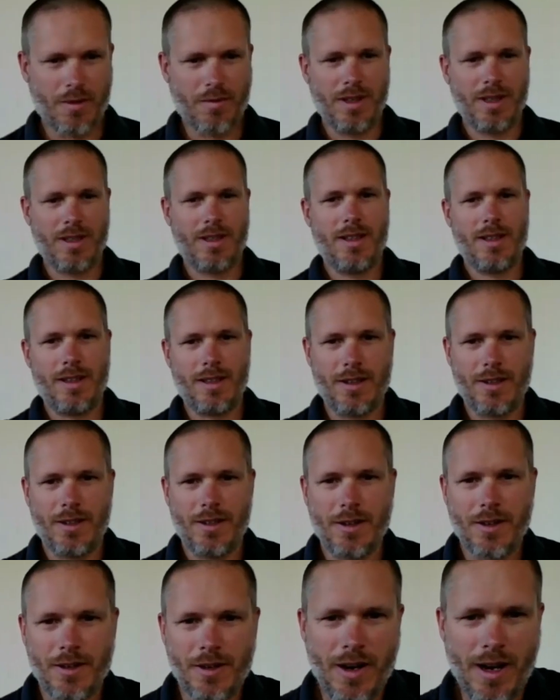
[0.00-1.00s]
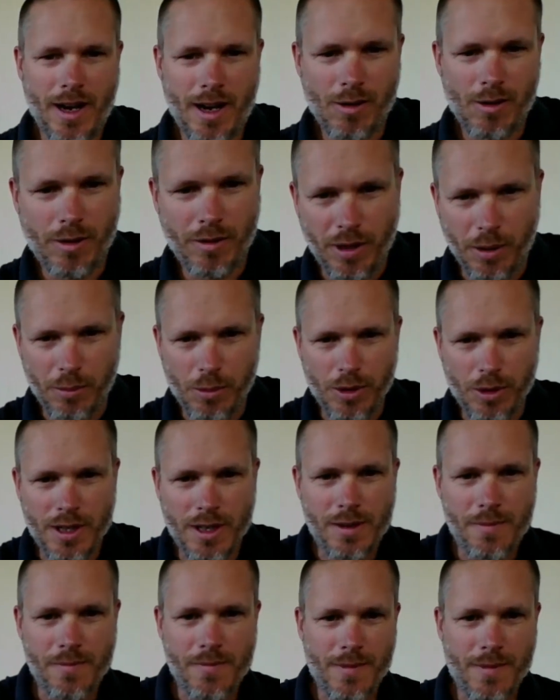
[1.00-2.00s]
David. Hello,
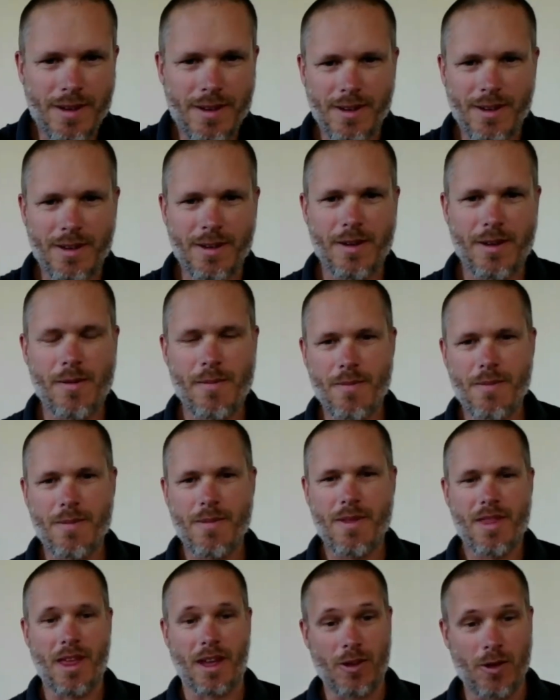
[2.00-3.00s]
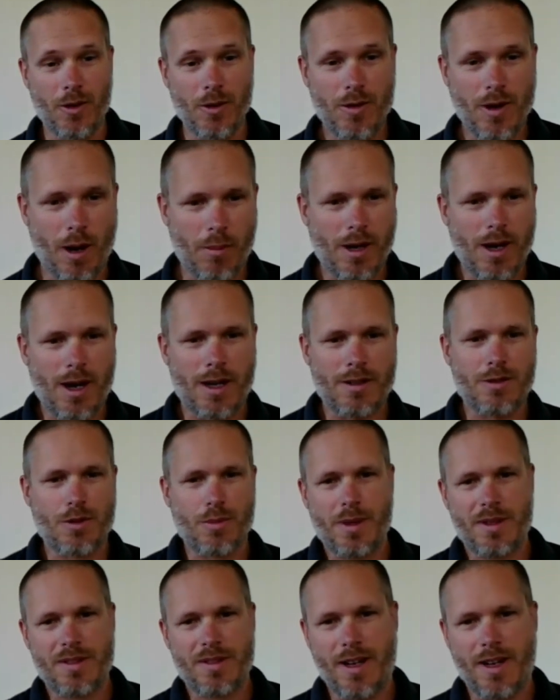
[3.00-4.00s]
everybody. Thank you. I'm glad
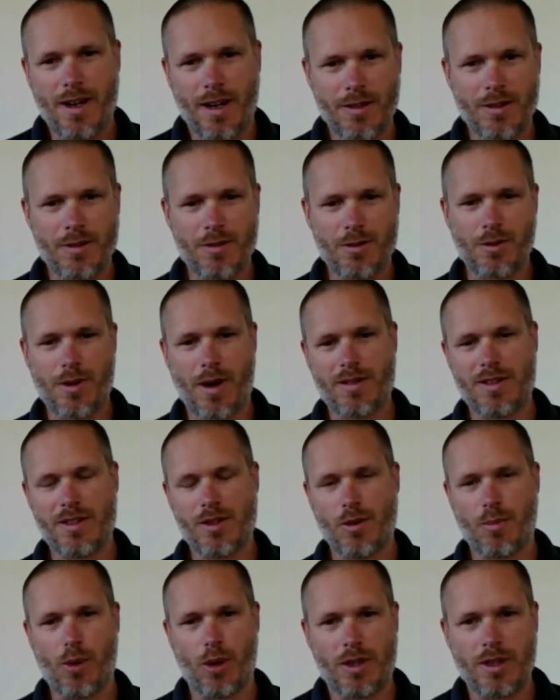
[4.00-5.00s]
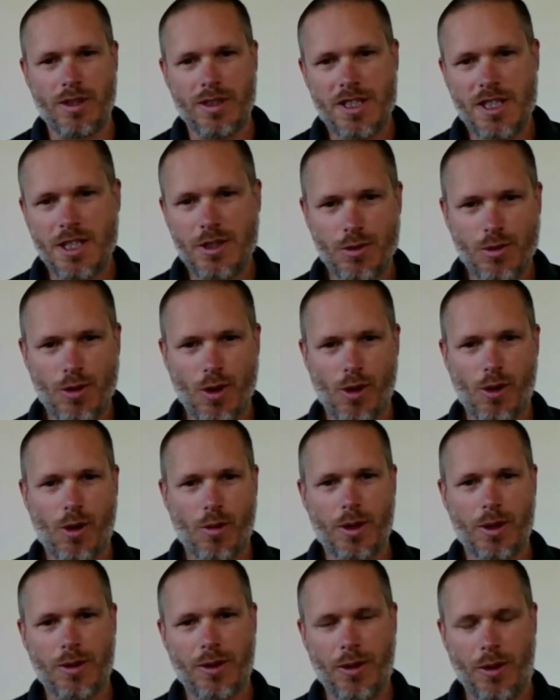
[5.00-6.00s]
to be there and to have the opportunity to
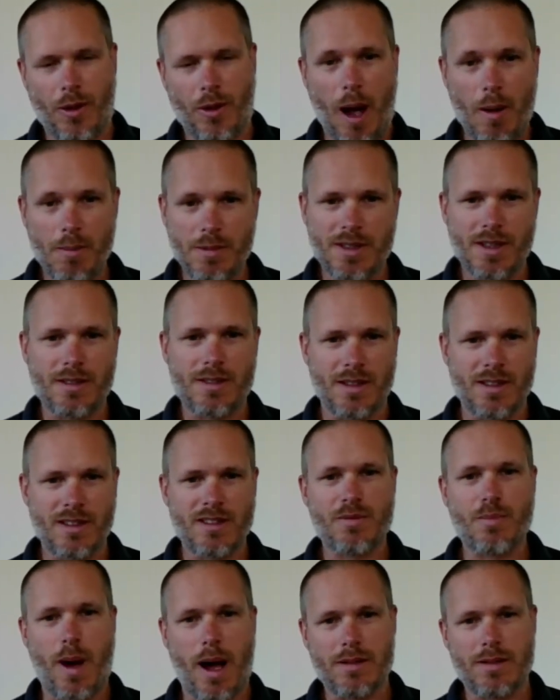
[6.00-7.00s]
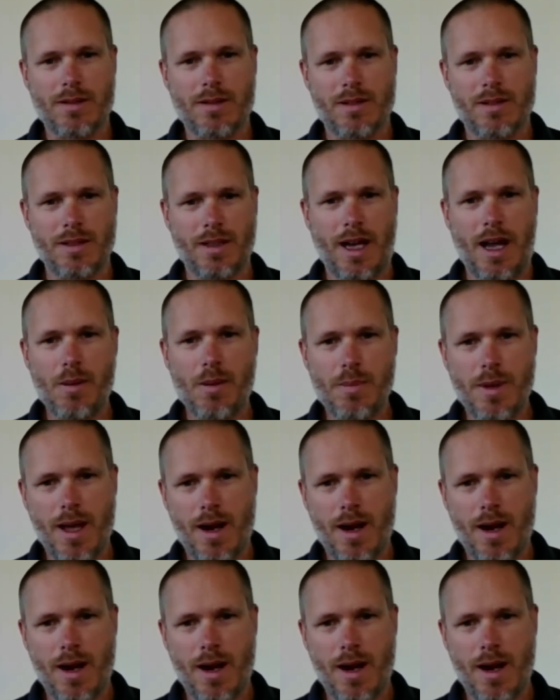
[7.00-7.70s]
talk about Ramses and Sparse LBL.